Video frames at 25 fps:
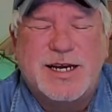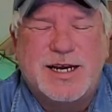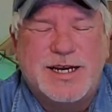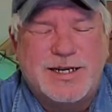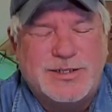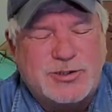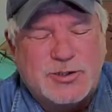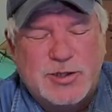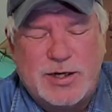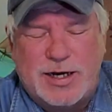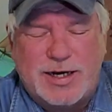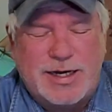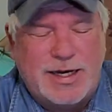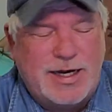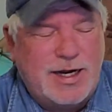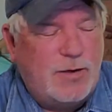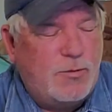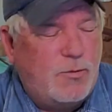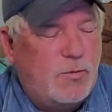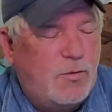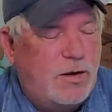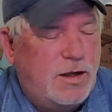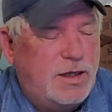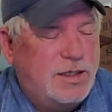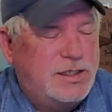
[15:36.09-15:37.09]
I tried
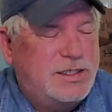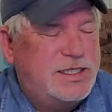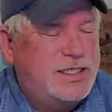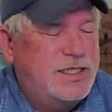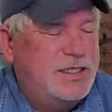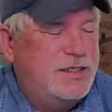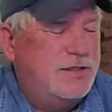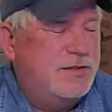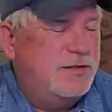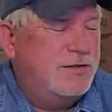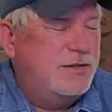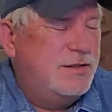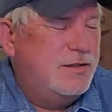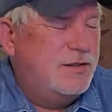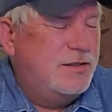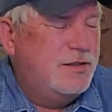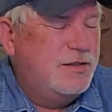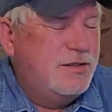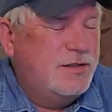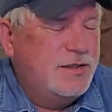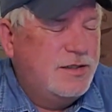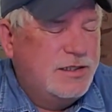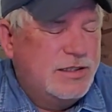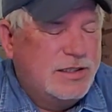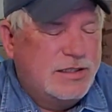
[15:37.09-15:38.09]
that once and
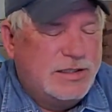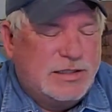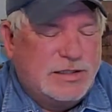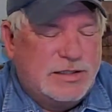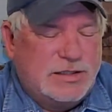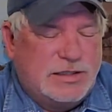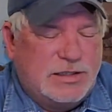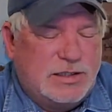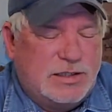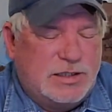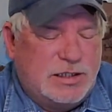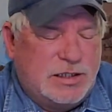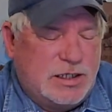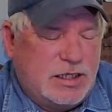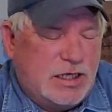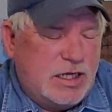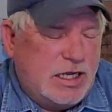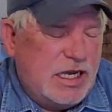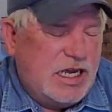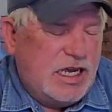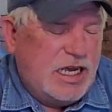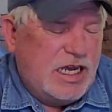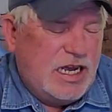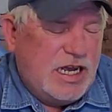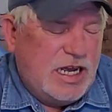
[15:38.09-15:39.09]

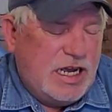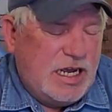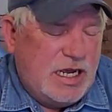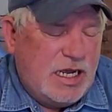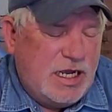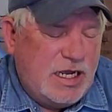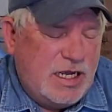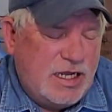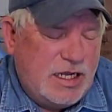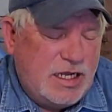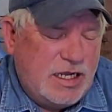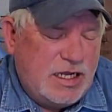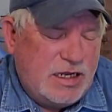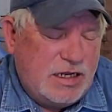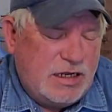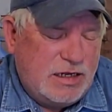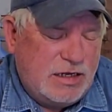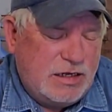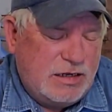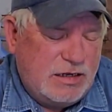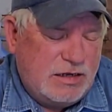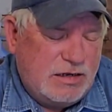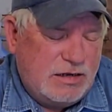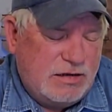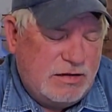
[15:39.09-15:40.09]
I
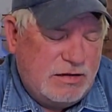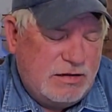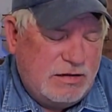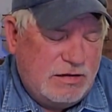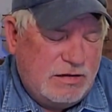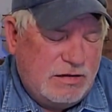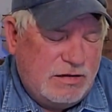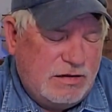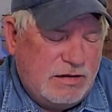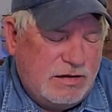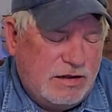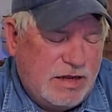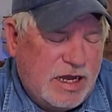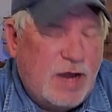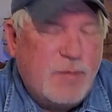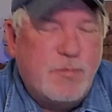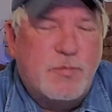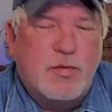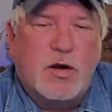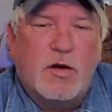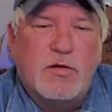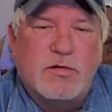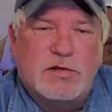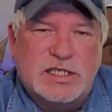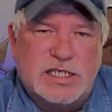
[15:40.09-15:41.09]

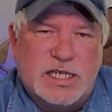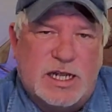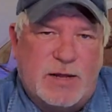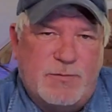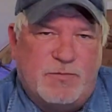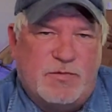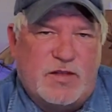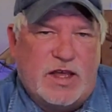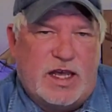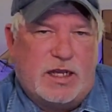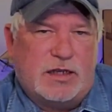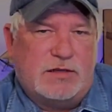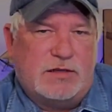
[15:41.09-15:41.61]
broke something.